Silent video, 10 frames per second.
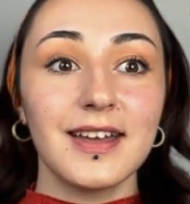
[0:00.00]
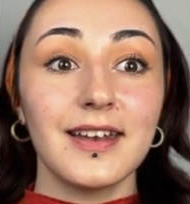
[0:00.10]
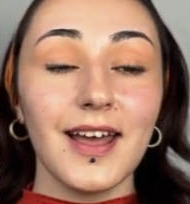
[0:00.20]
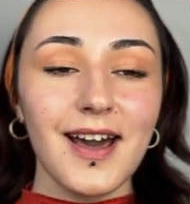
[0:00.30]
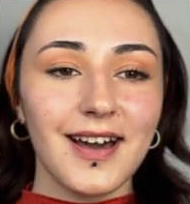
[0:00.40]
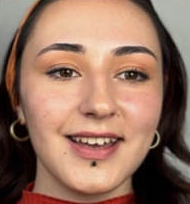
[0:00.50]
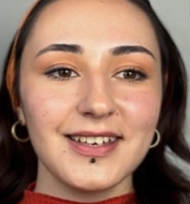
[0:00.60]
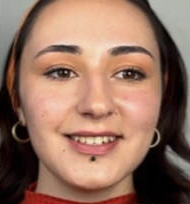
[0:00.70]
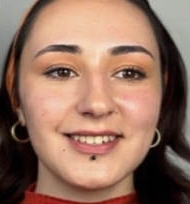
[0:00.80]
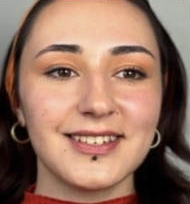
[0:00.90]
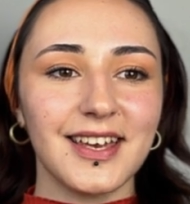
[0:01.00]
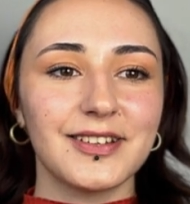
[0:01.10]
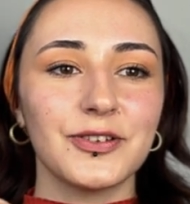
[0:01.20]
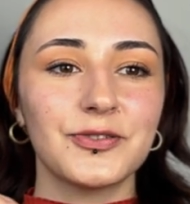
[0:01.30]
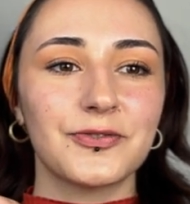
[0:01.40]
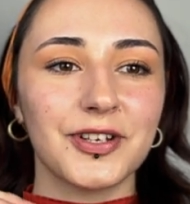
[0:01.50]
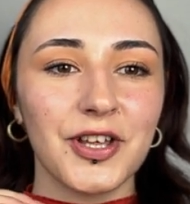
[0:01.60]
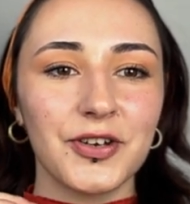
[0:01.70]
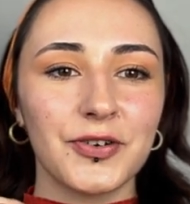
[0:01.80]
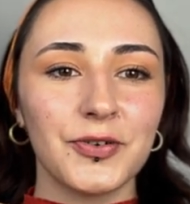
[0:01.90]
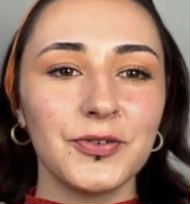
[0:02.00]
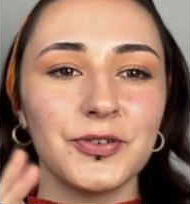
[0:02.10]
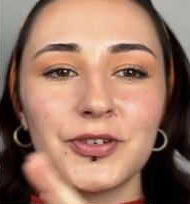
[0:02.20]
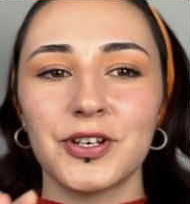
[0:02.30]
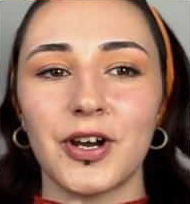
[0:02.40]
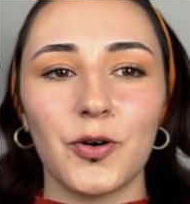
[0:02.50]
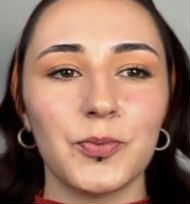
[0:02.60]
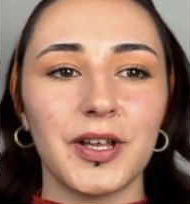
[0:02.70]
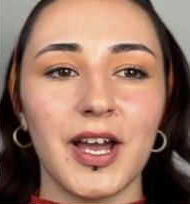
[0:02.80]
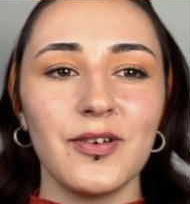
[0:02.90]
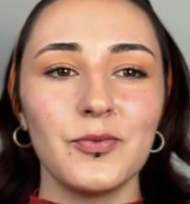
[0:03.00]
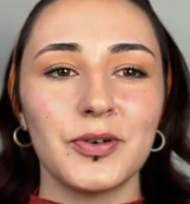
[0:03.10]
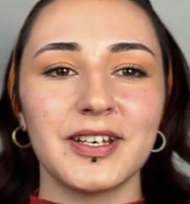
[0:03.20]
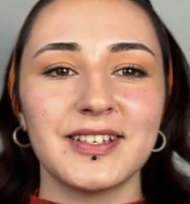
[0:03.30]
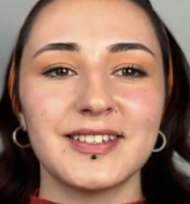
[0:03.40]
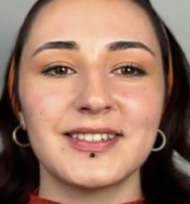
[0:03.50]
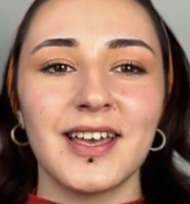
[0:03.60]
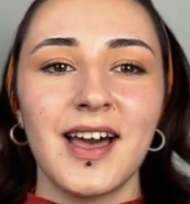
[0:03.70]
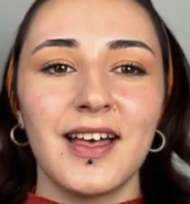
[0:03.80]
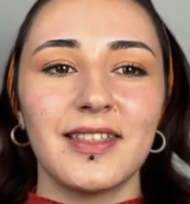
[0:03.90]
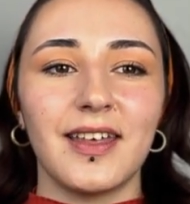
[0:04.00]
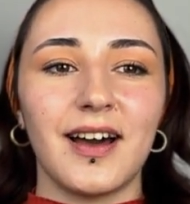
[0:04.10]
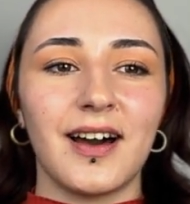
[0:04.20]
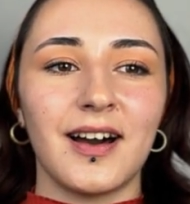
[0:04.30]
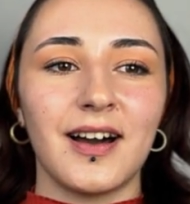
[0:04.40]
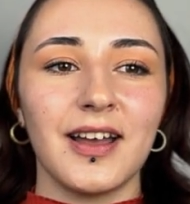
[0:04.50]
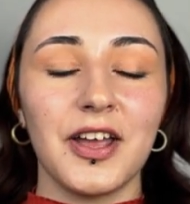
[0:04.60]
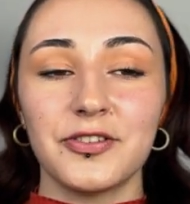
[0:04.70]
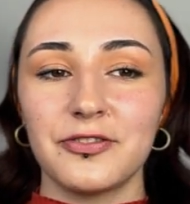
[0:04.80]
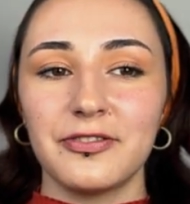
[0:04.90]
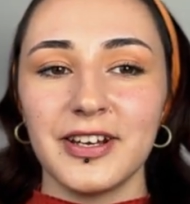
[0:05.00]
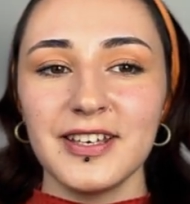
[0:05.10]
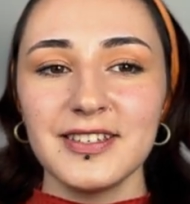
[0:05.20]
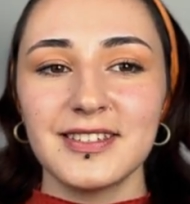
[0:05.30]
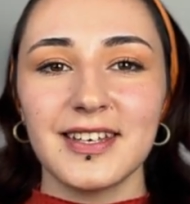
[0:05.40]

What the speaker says: Nice, it looks really cool. You can go play with the interface